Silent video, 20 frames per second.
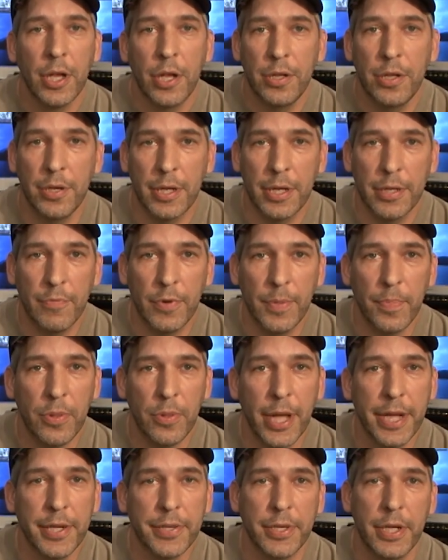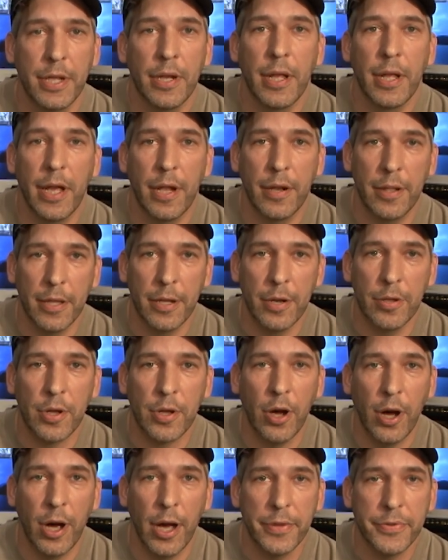you can replace it at little
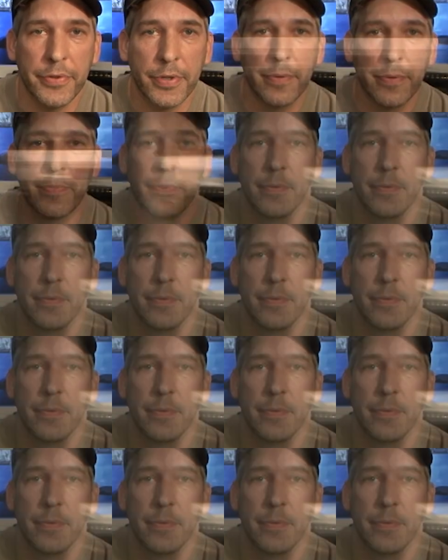cost.